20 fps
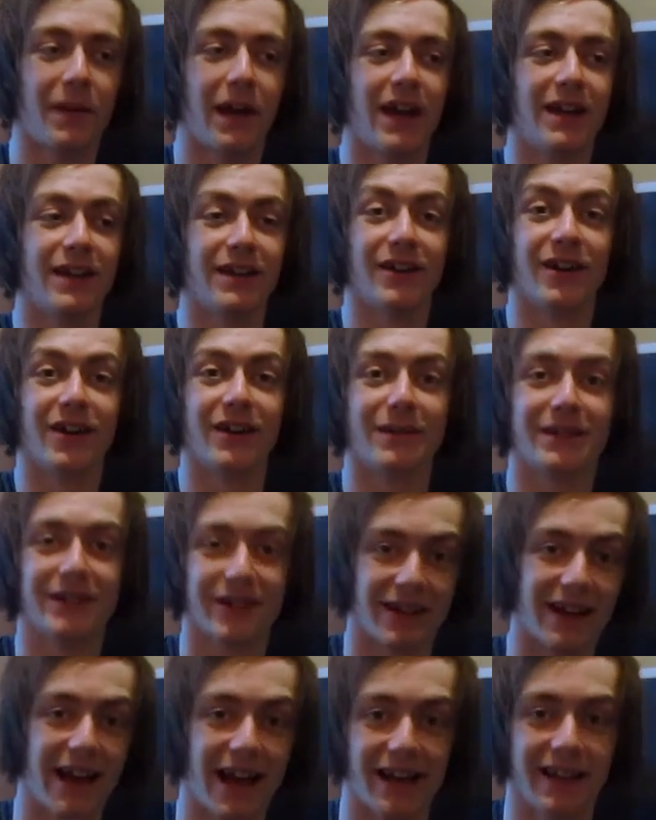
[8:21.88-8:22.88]
bit, you're not going to be
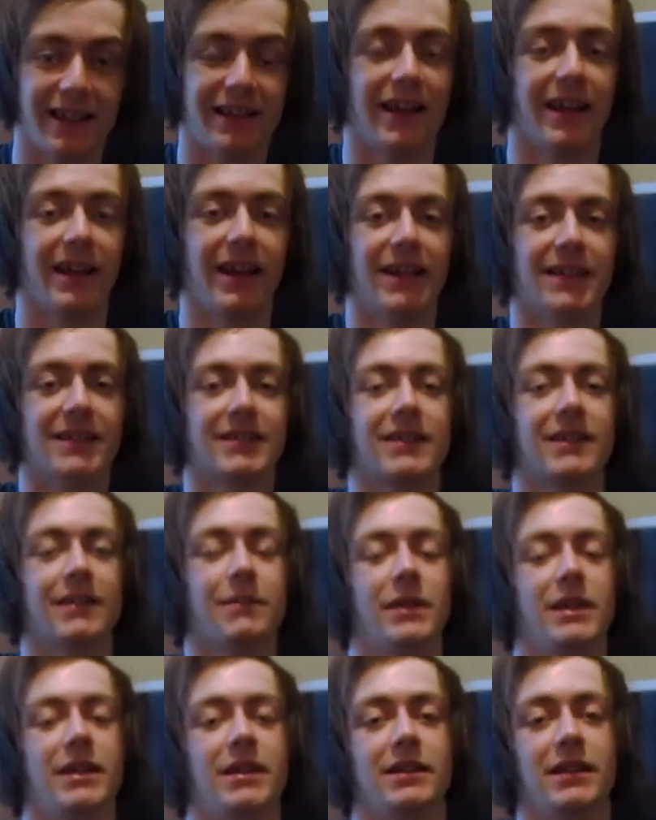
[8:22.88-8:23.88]
doing anything. It's going to
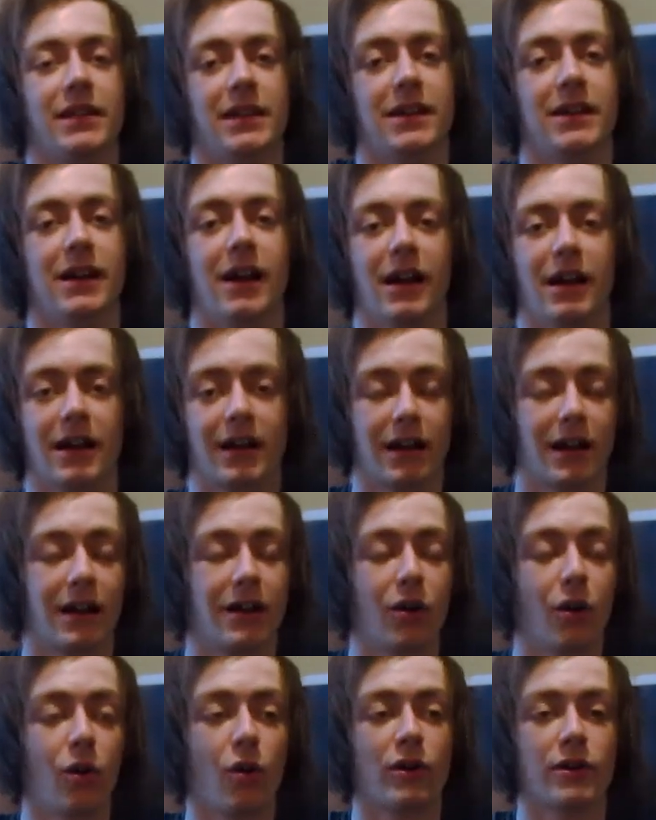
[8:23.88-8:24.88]
be the a
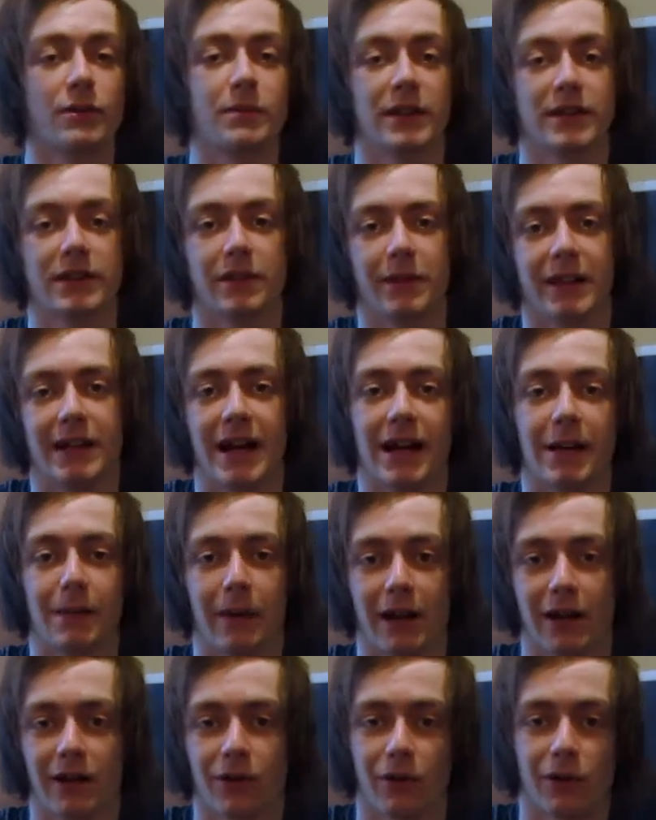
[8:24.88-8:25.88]
chorus, but it's going to be an a
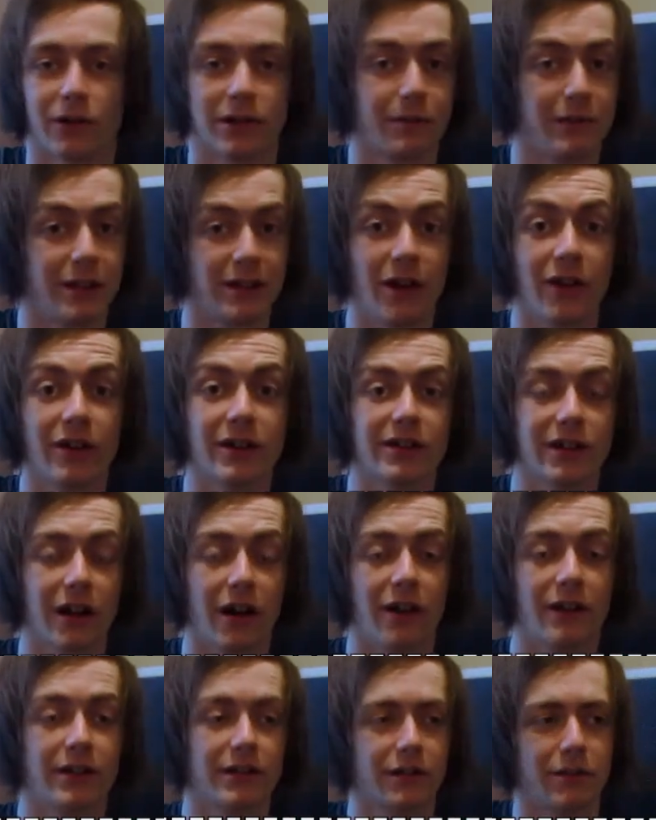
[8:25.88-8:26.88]
cappella chorus. It's going to be no
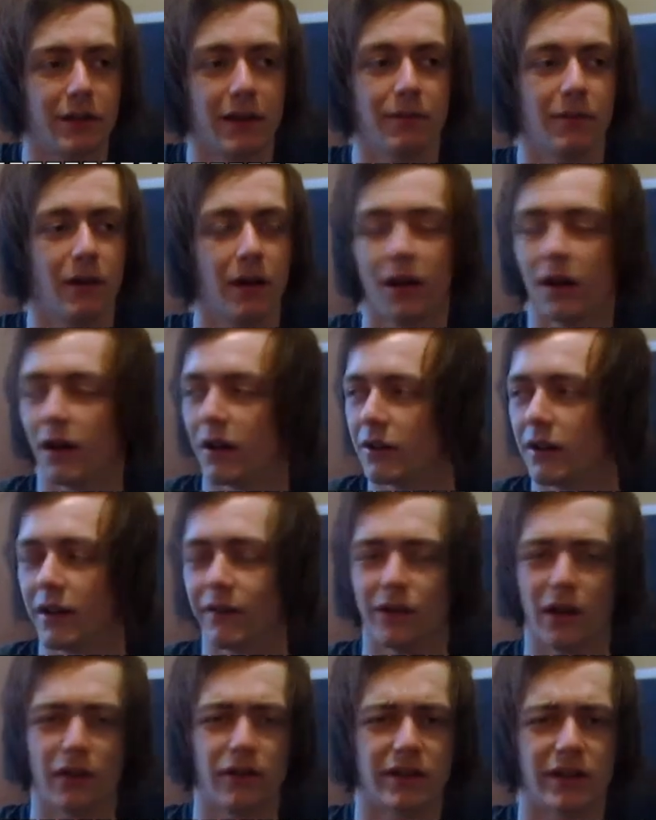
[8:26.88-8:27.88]
guitar. There's going to be, I don't
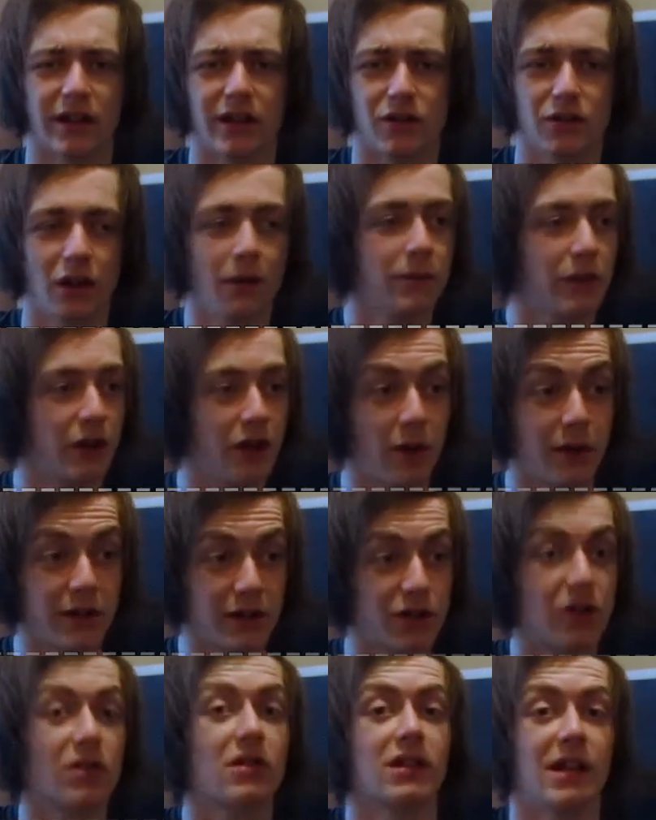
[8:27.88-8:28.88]
even know if there's any drums. I know
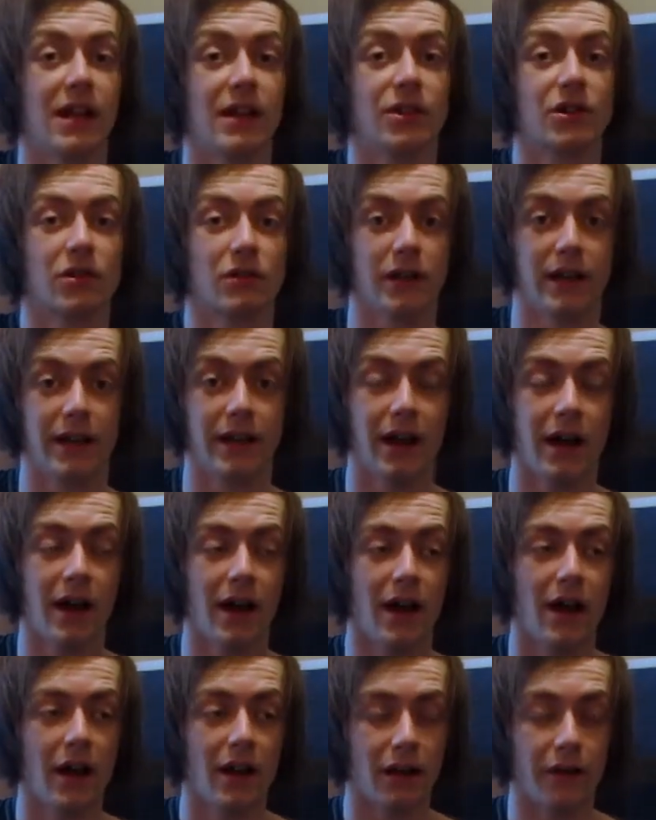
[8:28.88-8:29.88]
it's just literally
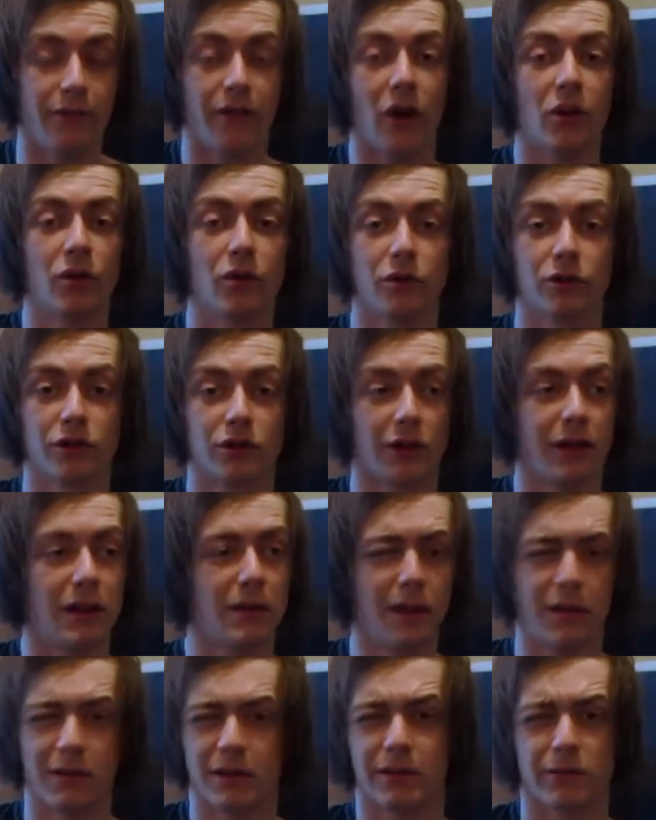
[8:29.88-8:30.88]
the vocals doing.
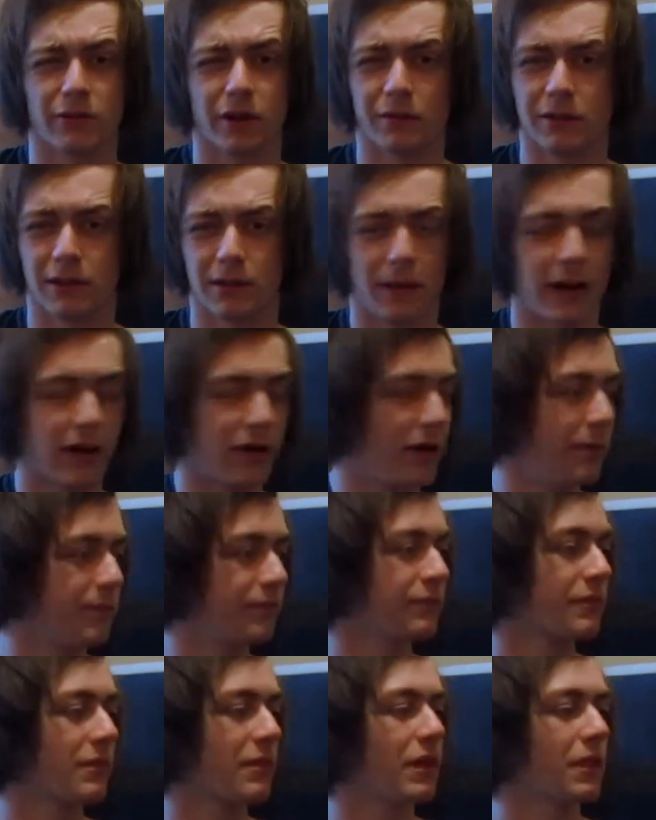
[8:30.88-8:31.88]
There might be some drums in the background,
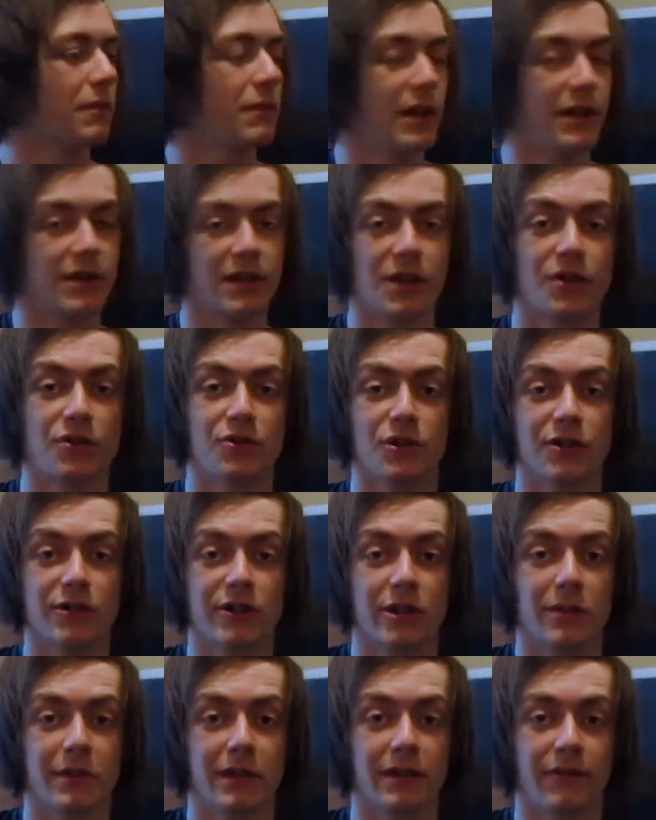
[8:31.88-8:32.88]
but it's literally just
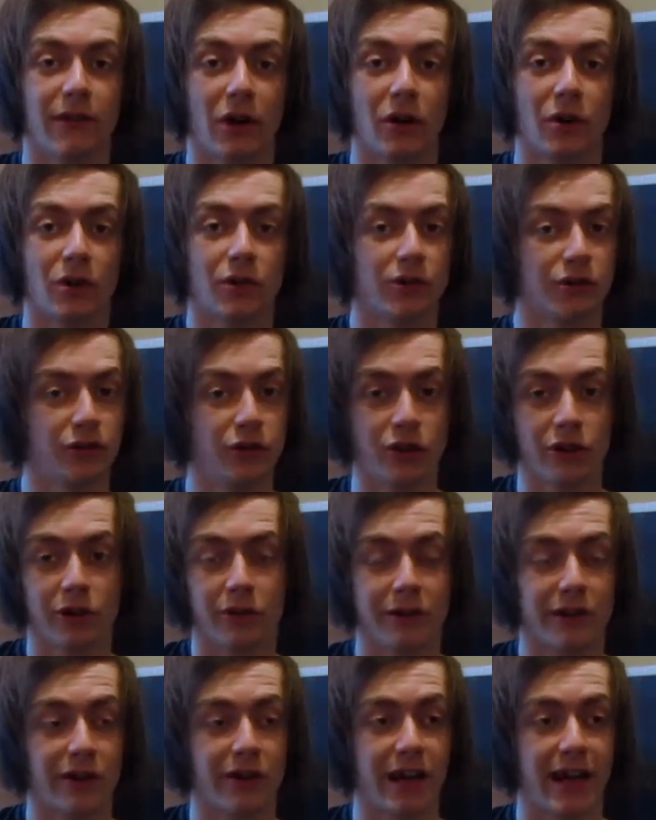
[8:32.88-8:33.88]
going to be the vocals, and you're not
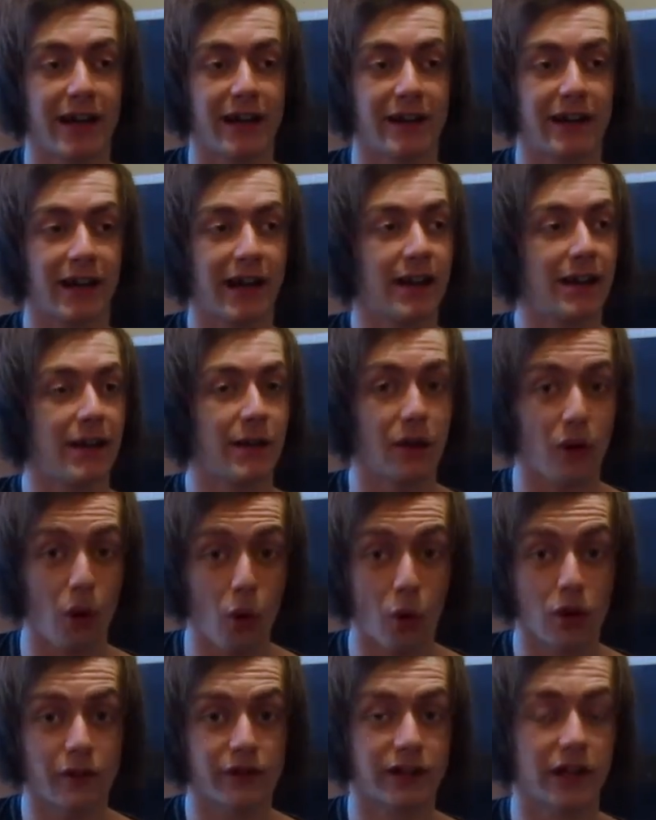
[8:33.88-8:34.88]
going to be doing anything. And then
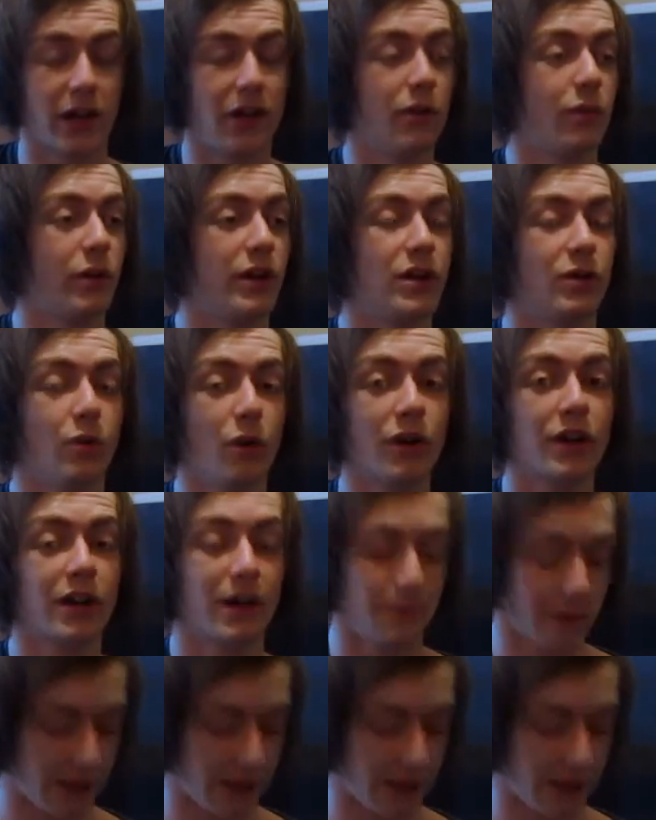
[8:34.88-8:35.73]
all of a sudden, when you want to come